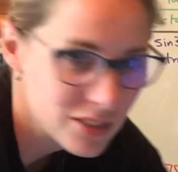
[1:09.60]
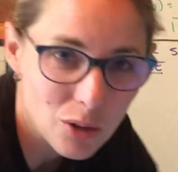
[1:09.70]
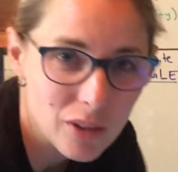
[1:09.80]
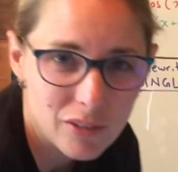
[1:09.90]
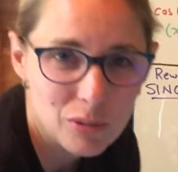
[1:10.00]

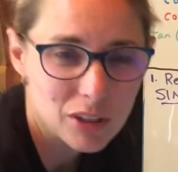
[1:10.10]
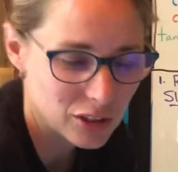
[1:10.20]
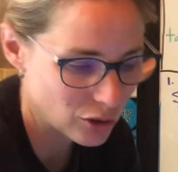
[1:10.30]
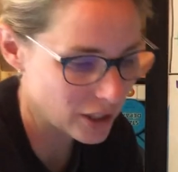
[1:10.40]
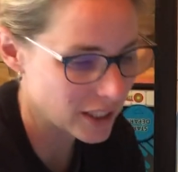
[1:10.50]
don't even really
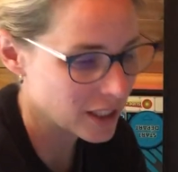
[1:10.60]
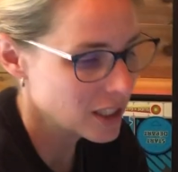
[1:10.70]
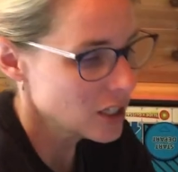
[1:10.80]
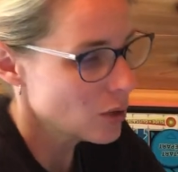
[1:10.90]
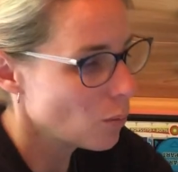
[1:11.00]
look at it.
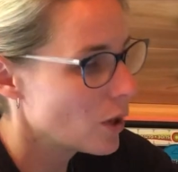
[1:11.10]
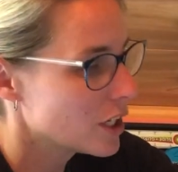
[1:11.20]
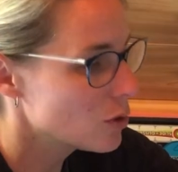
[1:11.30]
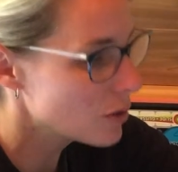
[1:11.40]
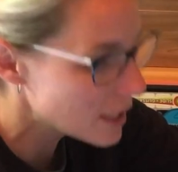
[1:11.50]
What
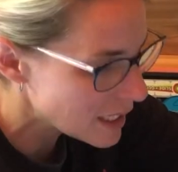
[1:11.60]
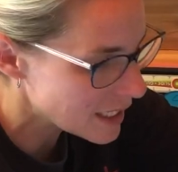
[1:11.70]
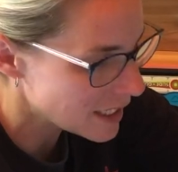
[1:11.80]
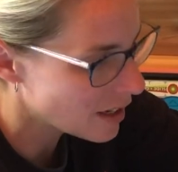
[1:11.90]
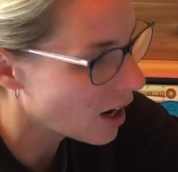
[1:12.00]
you
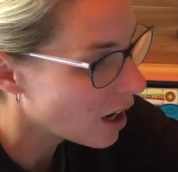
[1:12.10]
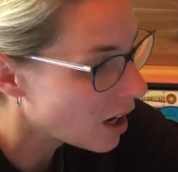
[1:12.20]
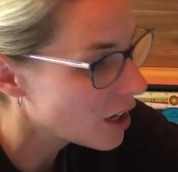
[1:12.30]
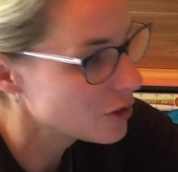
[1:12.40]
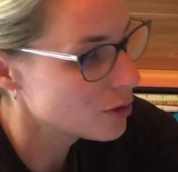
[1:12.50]
need
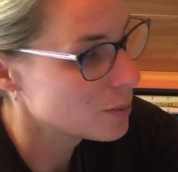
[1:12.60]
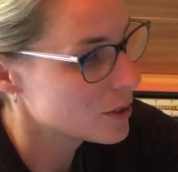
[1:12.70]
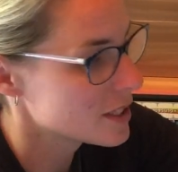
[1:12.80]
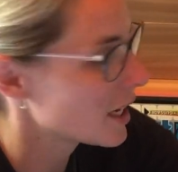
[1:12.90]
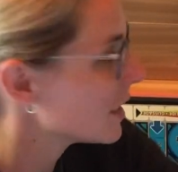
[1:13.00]

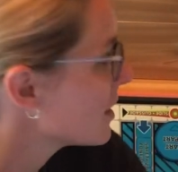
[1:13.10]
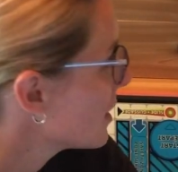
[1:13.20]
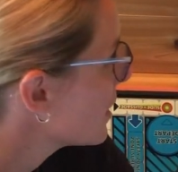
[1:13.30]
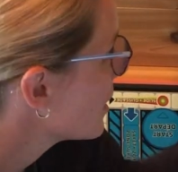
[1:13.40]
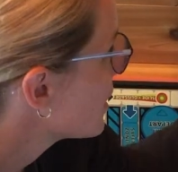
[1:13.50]
100%
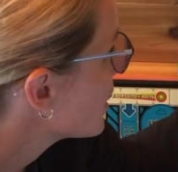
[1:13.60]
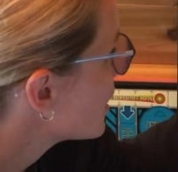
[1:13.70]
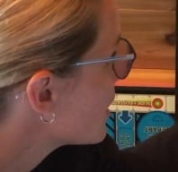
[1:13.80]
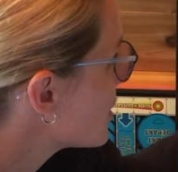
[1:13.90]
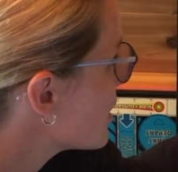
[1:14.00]

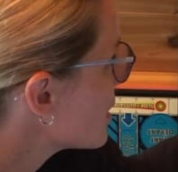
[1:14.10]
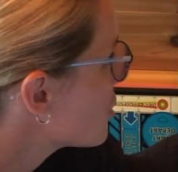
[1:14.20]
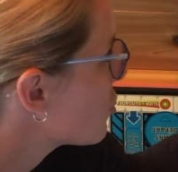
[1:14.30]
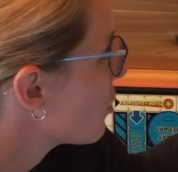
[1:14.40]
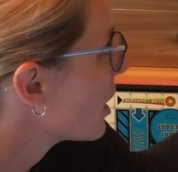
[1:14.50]
is
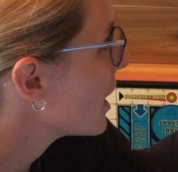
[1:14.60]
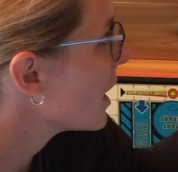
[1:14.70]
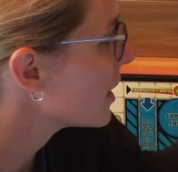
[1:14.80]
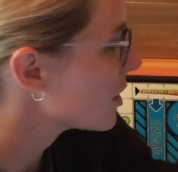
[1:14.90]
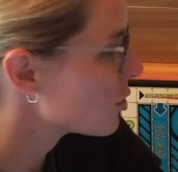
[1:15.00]
this trig
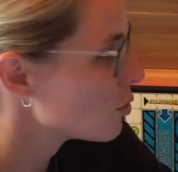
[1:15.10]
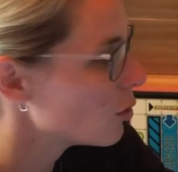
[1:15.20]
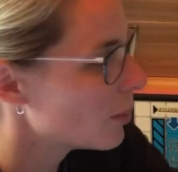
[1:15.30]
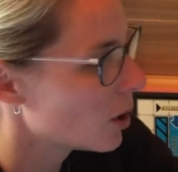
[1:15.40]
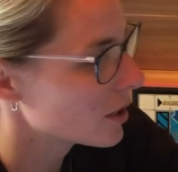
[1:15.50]
identity
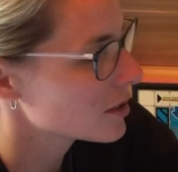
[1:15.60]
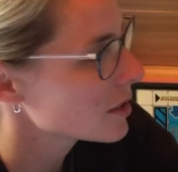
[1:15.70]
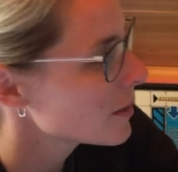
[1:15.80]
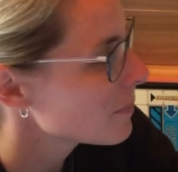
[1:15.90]
toolbox.